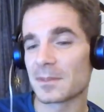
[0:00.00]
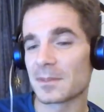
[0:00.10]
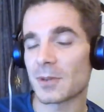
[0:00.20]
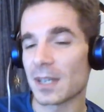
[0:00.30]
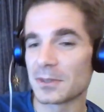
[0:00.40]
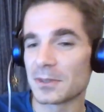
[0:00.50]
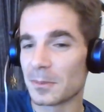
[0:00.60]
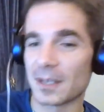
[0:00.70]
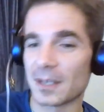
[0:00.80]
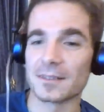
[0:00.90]
trying to
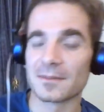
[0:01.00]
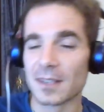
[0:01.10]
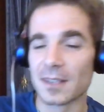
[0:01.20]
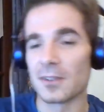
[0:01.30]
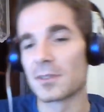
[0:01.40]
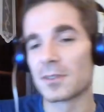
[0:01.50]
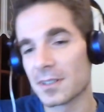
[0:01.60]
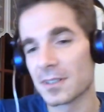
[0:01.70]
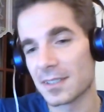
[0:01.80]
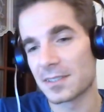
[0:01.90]
compare. Of
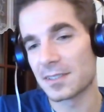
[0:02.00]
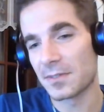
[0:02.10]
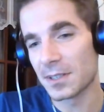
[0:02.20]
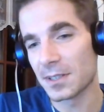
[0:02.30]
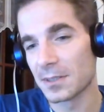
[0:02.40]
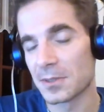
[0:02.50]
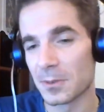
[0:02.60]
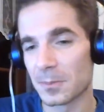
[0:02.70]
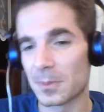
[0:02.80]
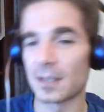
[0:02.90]
course, it's difficult to
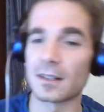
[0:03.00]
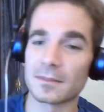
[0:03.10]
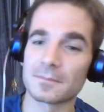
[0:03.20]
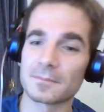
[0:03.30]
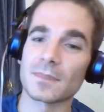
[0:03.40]
compare